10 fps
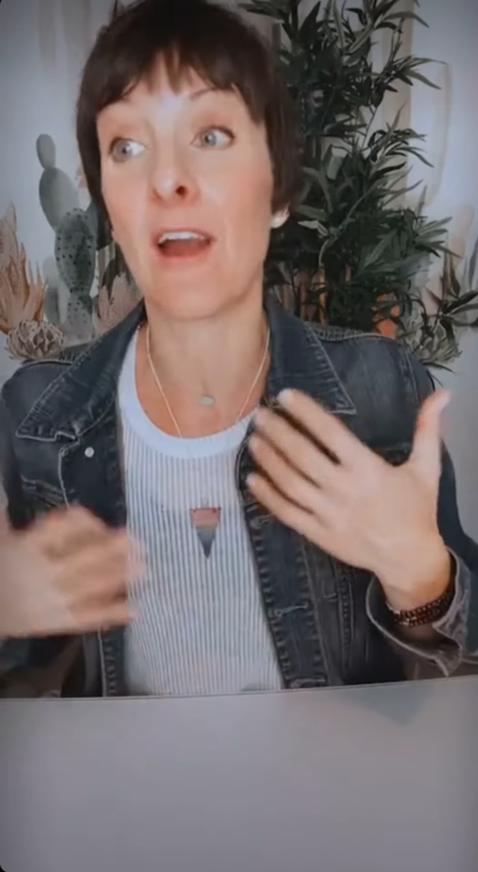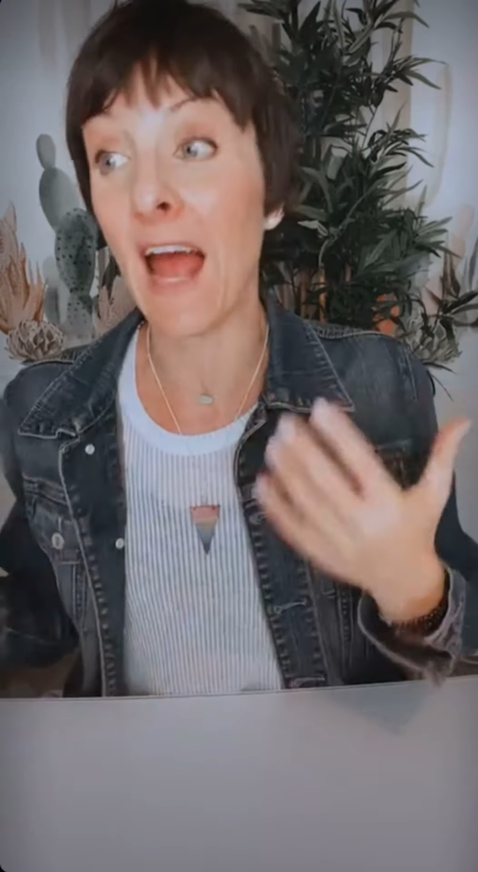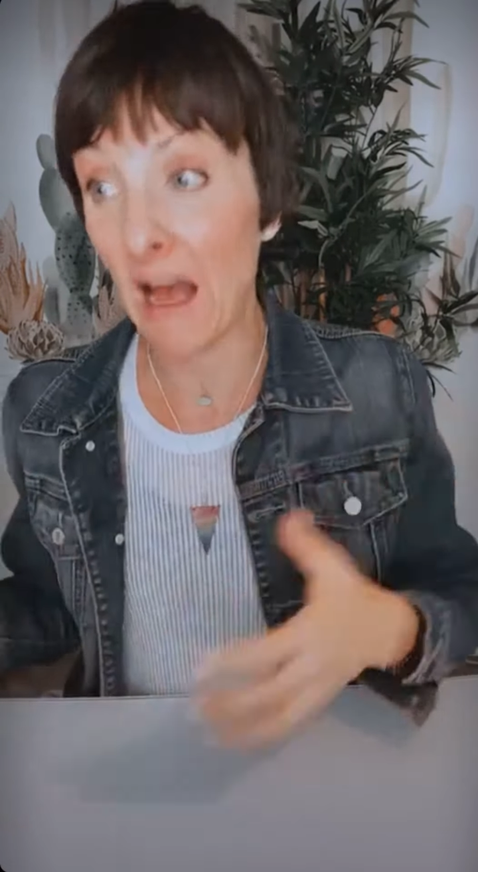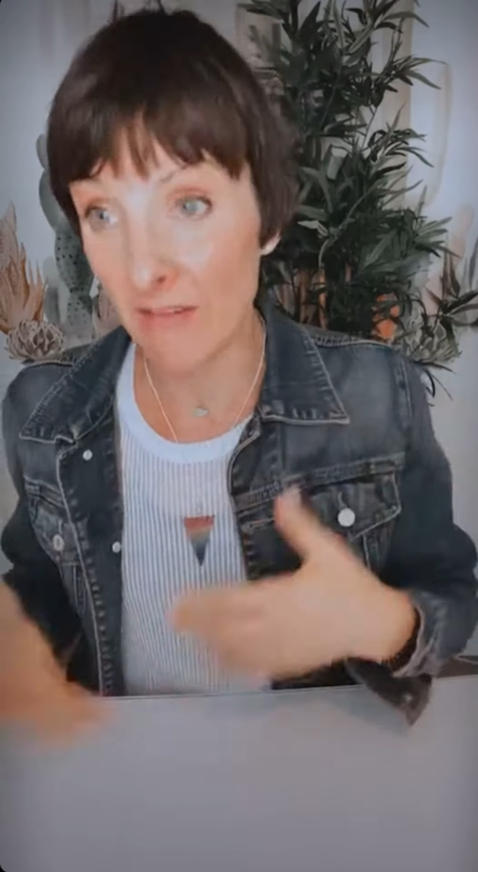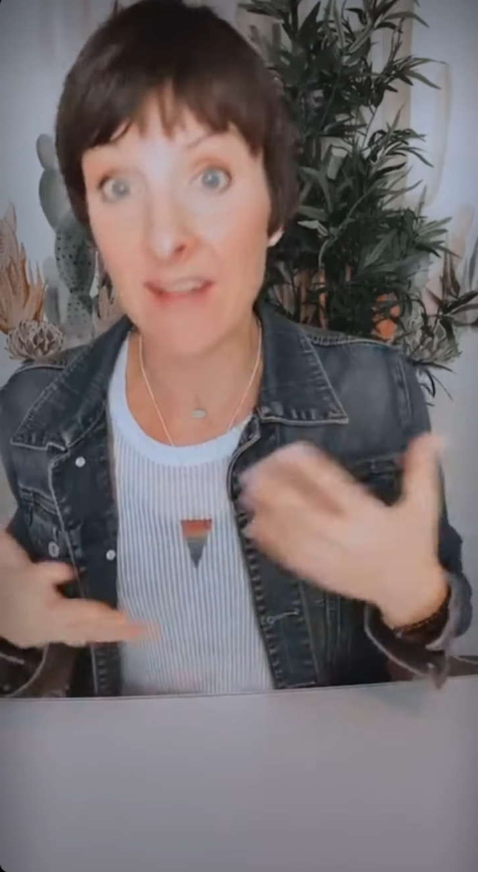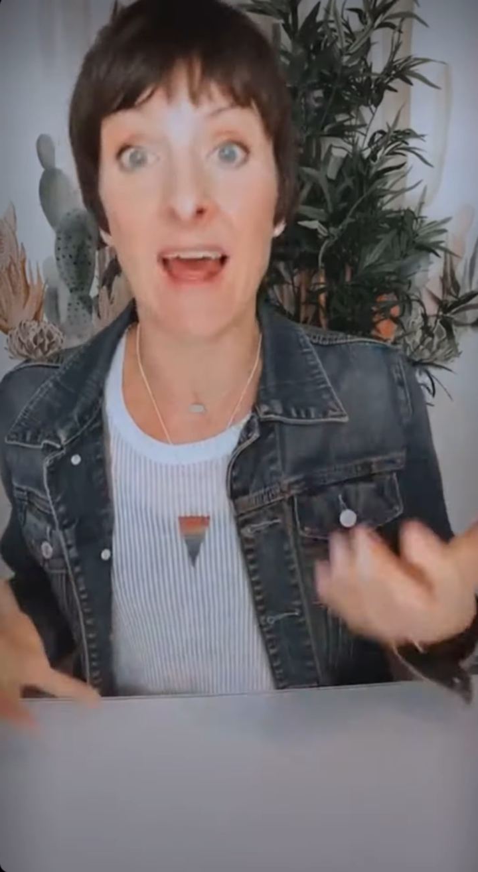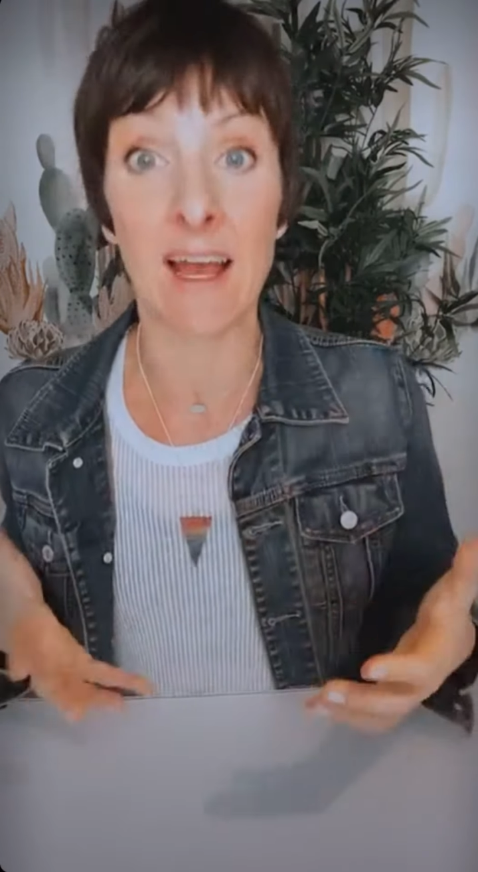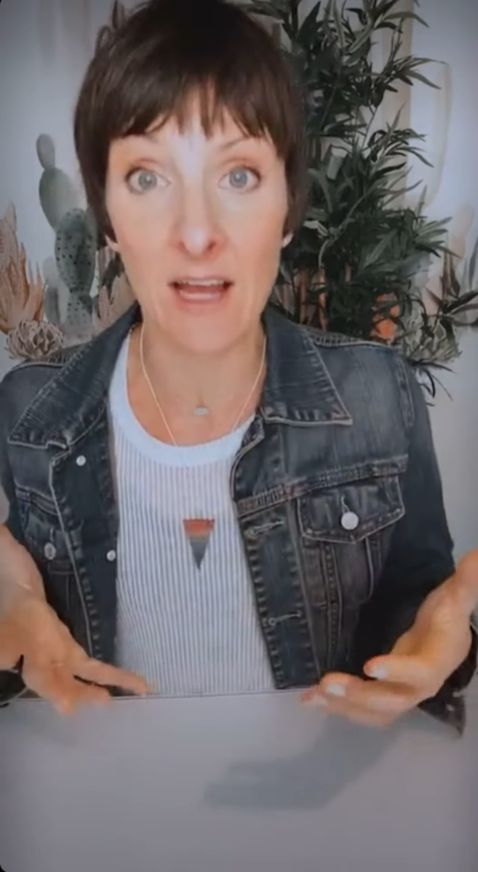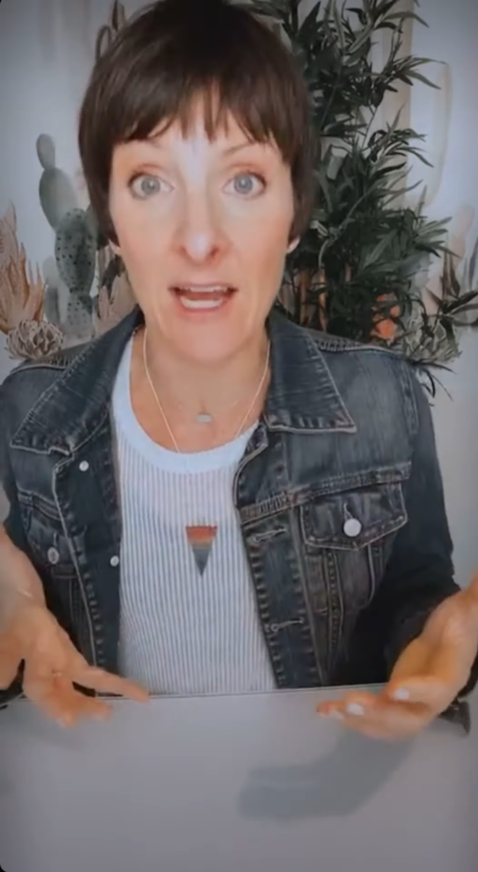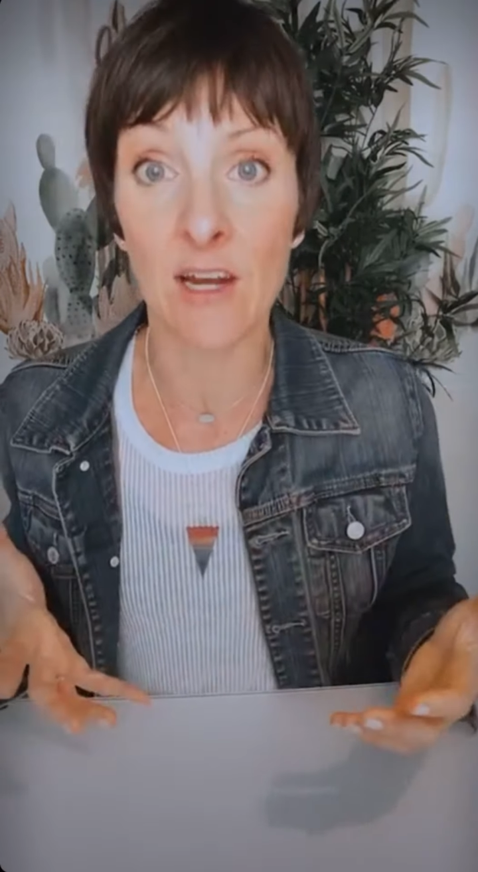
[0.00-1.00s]
having
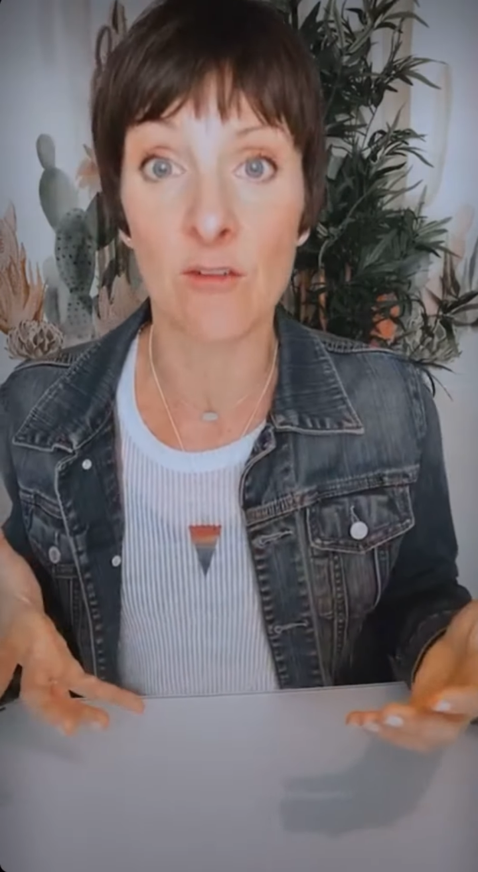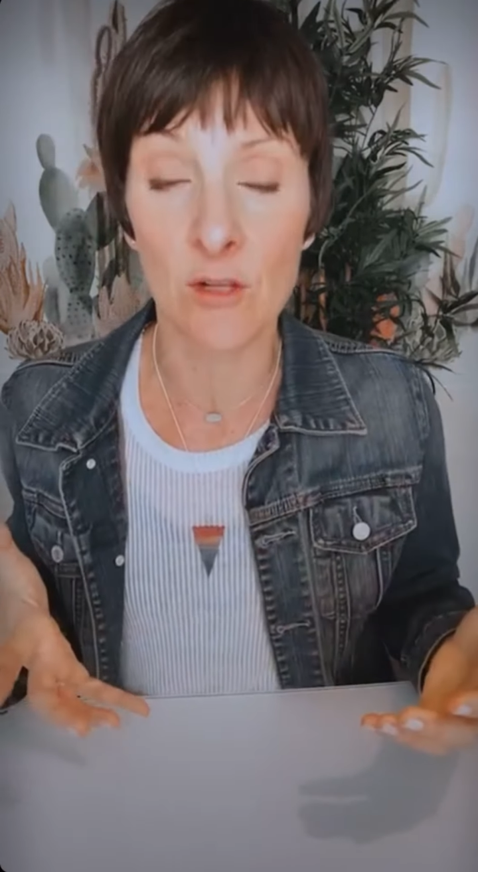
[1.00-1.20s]
that kind of